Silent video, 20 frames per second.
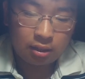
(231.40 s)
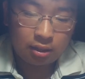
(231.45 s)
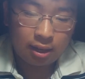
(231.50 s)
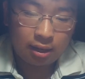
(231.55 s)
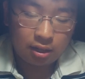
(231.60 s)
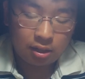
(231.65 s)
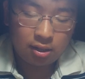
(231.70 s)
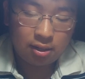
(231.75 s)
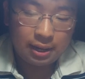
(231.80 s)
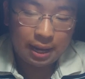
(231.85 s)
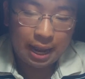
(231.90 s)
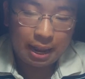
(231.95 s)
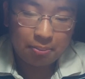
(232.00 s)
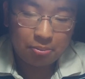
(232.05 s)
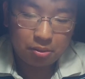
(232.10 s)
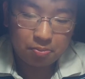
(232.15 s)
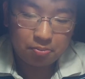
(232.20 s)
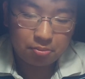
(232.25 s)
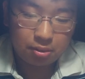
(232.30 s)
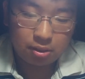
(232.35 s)
That could
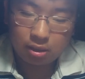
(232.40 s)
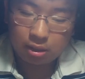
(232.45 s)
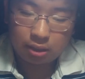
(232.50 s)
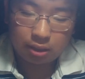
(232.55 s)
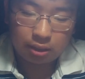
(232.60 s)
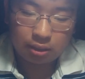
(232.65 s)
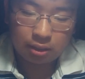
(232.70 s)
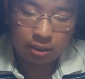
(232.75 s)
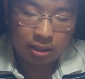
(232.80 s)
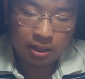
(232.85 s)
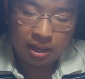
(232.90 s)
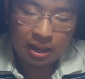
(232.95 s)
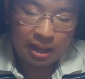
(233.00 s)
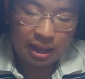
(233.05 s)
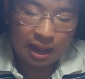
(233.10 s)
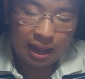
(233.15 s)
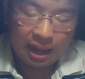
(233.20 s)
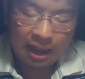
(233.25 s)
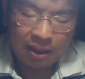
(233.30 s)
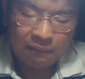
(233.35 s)
happen, but
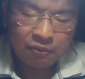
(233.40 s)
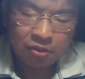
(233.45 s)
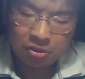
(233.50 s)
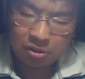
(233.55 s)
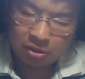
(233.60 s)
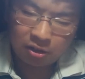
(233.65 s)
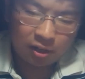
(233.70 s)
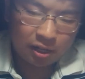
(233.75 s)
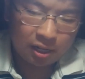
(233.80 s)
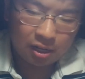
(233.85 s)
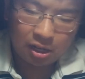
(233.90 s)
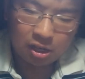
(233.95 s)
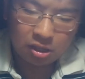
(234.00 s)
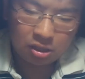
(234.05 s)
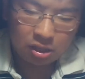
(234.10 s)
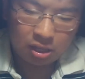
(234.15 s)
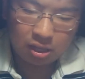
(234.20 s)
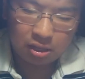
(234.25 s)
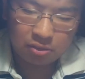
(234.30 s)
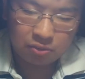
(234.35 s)
I haven't heard
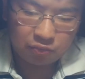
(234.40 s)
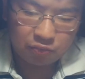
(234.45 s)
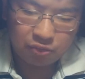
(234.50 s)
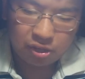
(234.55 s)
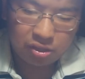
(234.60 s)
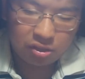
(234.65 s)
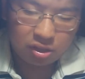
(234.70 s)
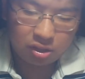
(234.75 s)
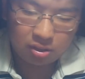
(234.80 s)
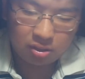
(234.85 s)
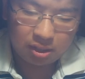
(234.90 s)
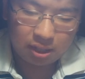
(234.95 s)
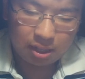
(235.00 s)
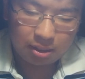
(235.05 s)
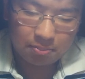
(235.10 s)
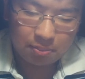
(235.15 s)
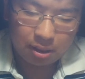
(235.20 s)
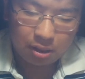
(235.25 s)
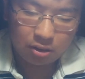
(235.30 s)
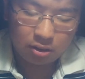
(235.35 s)
anything
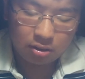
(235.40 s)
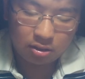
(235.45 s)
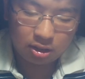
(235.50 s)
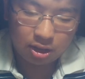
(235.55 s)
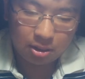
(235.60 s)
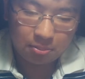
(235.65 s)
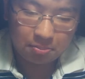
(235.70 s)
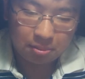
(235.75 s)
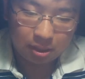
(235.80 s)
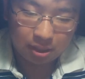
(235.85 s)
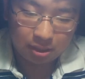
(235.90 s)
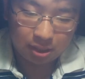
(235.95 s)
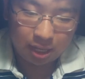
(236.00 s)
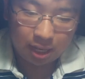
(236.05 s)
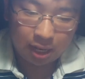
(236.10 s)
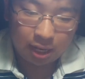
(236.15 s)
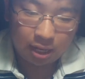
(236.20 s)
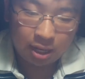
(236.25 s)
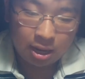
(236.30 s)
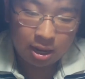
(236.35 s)
recently about a zombie
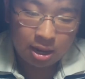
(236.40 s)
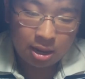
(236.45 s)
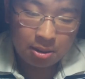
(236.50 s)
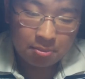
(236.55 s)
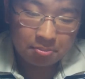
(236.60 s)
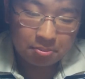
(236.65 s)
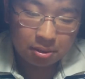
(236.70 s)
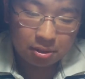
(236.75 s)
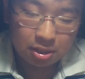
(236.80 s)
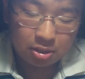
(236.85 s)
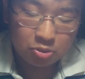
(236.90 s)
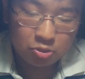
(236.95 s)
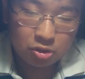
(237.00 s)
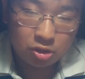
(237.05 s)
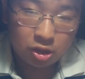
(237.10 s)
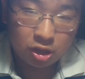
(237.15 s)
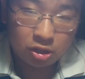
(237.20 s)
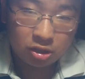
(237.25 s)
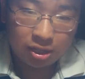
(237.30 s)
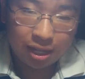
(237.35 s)
attack. But there
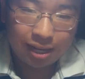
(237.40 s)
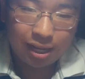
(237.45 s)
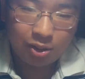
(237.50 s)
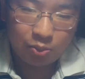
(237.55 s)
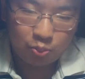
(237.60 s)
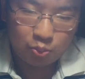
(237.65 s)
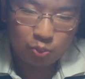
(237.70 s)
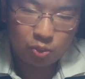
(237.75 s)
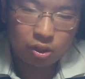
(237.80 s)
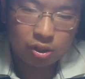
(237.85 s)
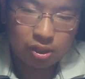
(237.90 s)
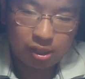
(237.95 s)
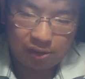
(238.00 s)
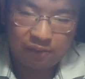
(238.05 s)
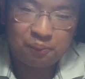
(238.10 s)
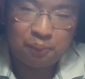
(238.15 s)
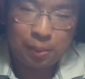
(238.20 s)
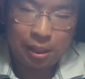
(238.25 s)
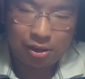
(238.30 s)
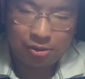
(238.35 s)
was a second one
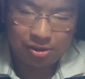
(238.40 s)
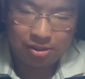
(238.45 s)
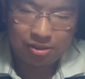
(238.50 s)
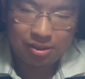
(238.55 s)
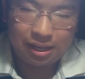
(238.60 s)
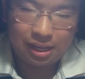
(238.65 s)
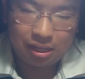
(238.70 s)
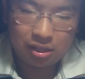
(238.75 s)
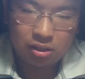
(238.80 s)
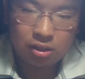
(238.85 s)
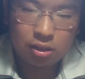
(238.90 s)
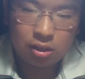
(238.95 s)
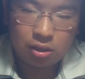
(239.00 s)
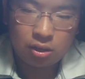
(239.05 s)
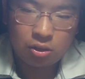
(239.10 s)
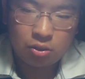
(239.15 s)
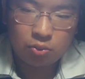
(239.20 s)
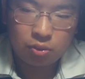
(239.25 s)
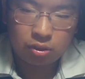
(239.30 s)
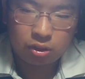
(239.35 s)
in Maryland,
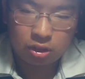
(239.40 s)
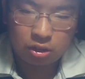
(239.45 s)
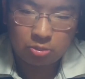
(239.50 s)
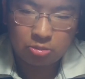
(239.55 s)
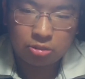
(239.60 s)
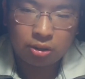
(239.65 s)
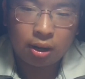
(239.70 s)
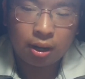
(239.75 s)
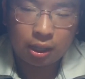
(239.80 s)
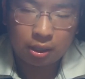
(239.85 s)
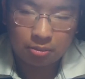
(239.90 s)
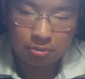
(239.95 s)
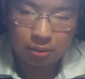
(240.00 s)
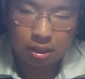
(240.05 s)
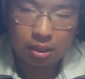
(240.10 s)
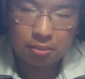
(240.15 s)
which surprised